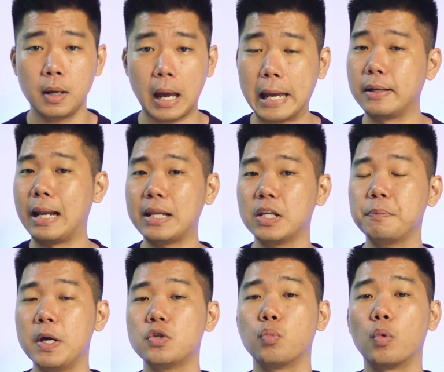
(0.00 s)
And the landing
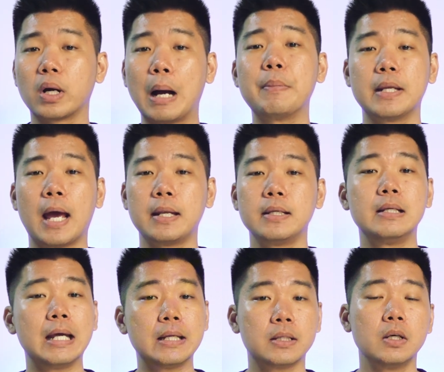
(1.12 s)
page will come in handy
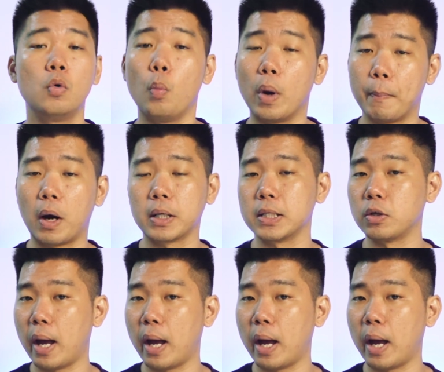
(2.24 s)
later when marketing your